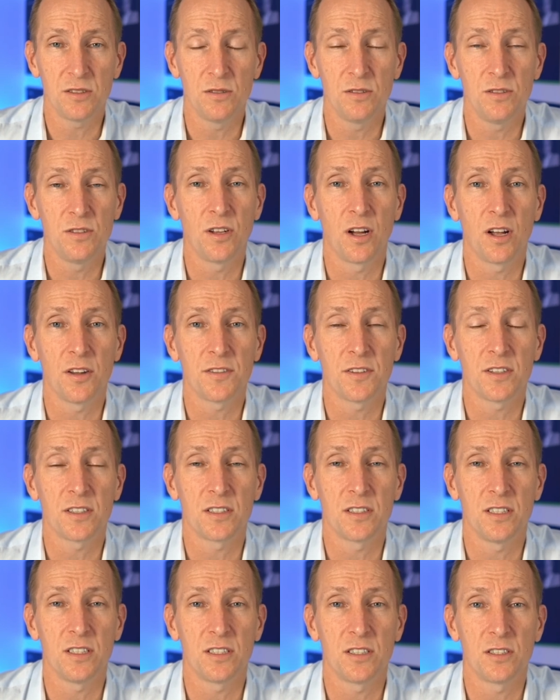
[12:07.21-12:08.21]
not the
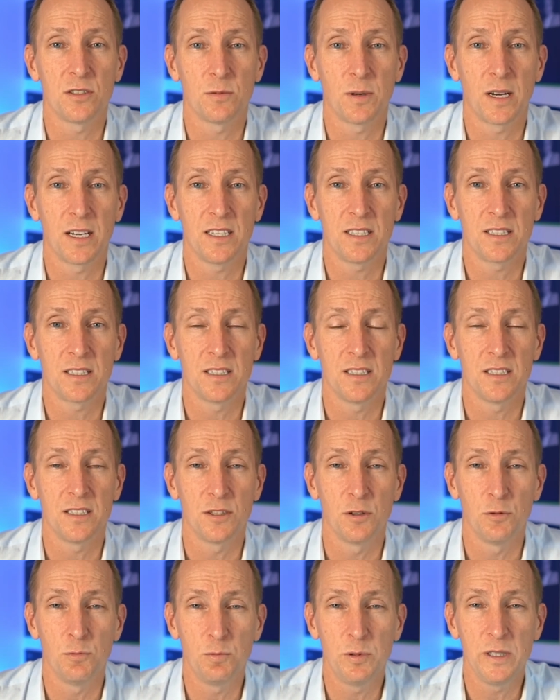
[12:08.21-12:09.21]
situation,
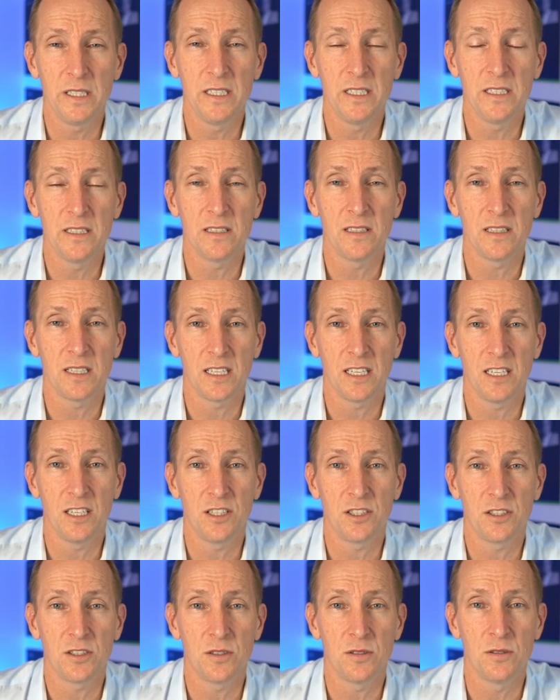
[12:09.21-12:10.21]
the real
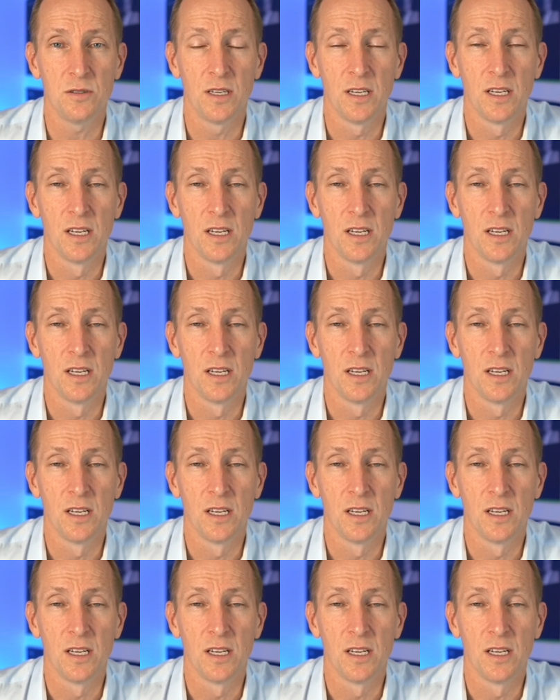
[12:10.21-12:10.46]
issue.